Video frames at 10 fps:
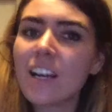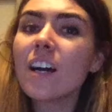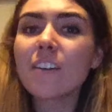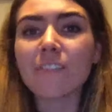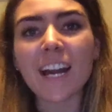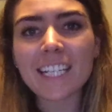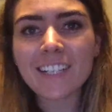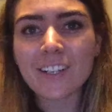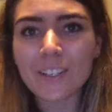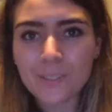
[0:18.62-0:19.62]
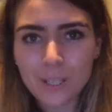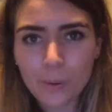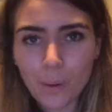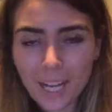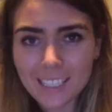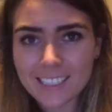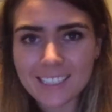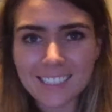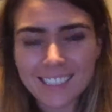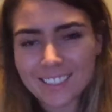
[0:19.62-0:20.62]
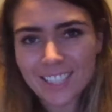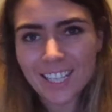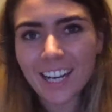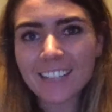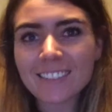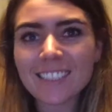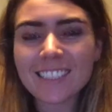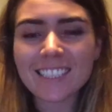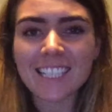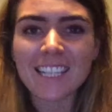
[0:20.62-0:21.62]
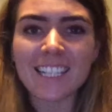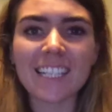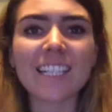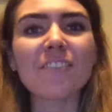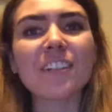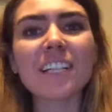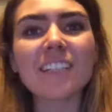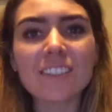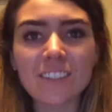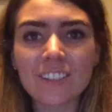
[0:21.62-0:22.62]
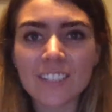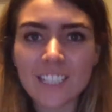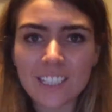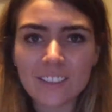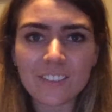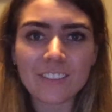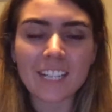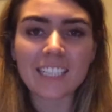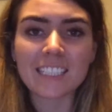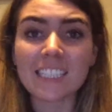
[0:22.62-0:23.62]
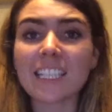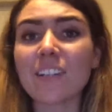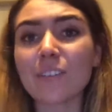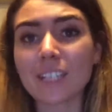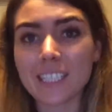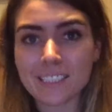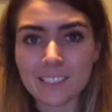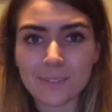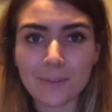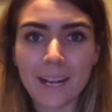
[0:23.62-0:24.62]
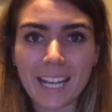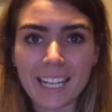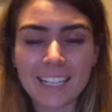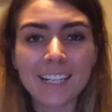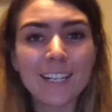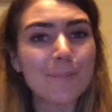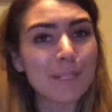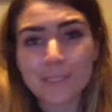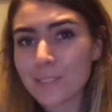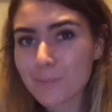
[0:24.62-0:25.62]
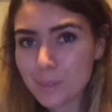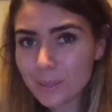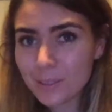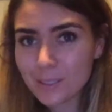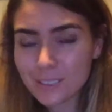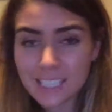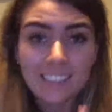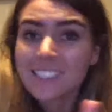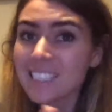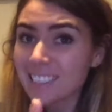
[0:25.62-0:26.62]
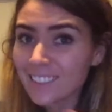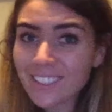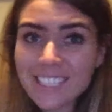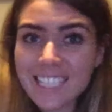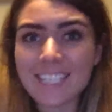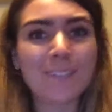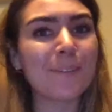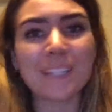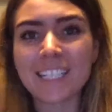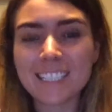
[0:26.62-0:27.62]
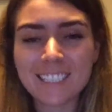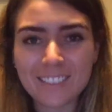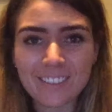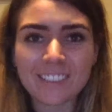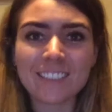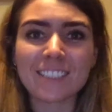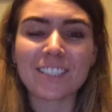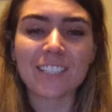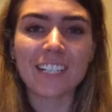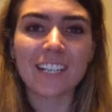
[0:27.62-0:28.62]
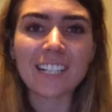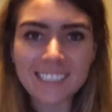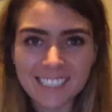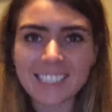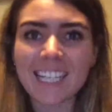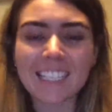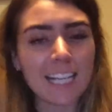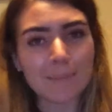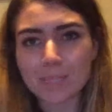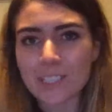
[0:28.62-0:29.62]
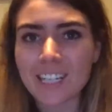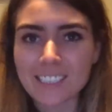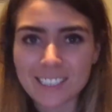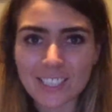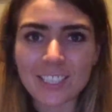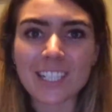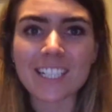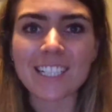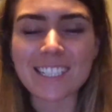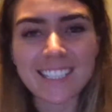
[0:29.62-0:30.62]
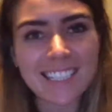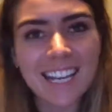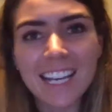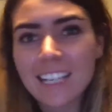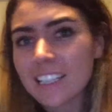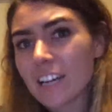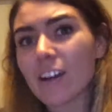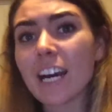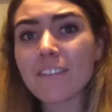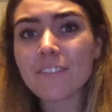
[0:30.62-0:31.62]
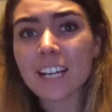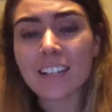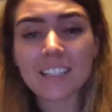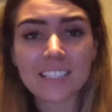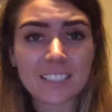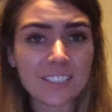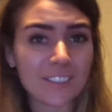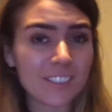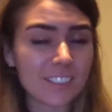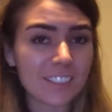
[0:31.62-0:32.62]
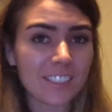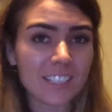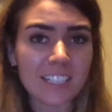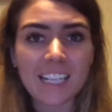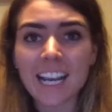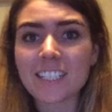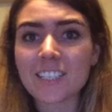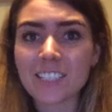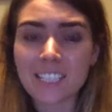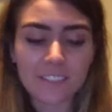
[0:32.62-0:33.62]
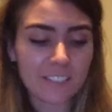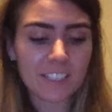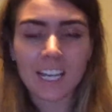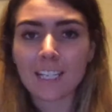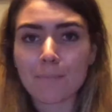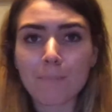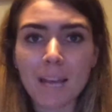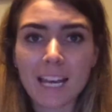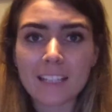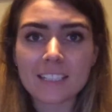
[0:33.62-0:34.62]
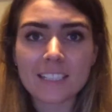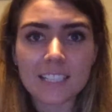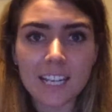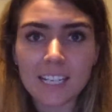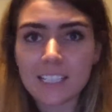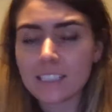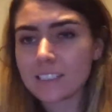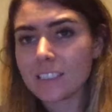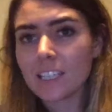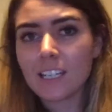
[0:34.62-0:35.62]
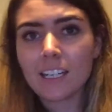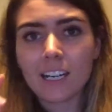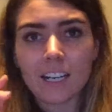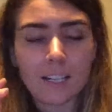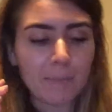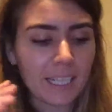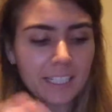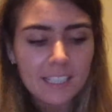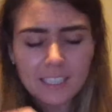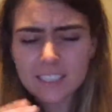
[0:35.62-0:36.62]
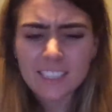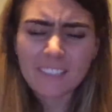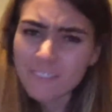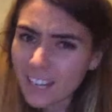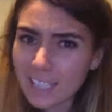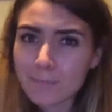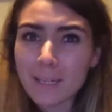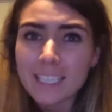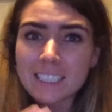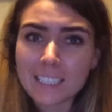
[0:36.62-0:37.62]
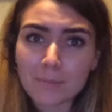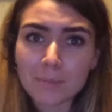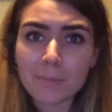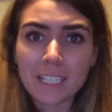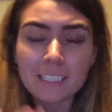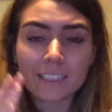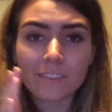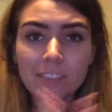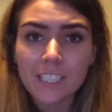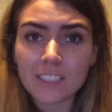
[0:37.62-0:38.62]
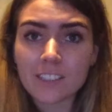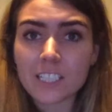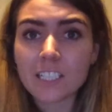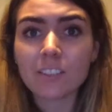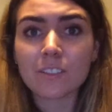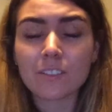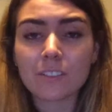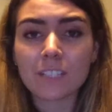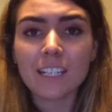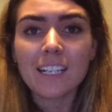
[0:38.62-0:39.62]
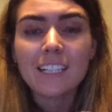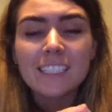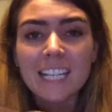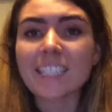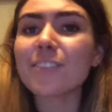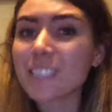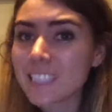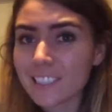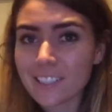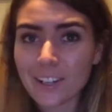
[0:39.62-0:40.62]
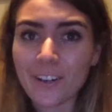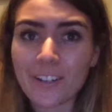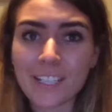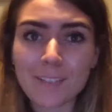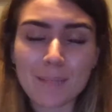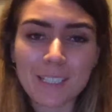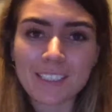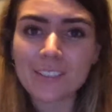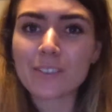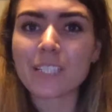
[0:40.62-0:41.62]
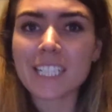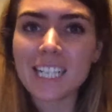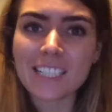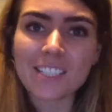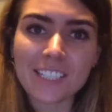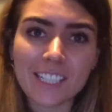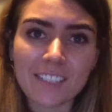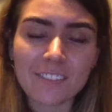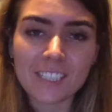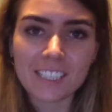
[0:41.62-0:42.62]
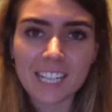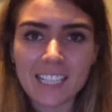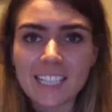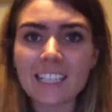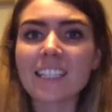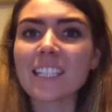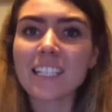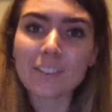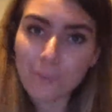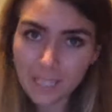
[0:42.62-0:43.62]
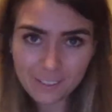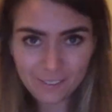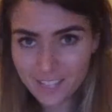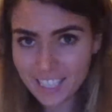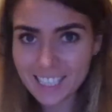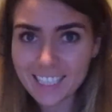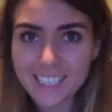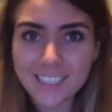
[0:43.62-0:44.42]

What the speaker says: Writing code requires that your child learns to think in a very logical and detail-oriented way, because computers, they understand logic, but they just don't understand abstract instructions. Now, I've found that students that are naturally gifted at math, science, anything that's like fact-based, number-based, or very logical, tend to excel at coding because they're already naturally gifted at that linear way of thinking.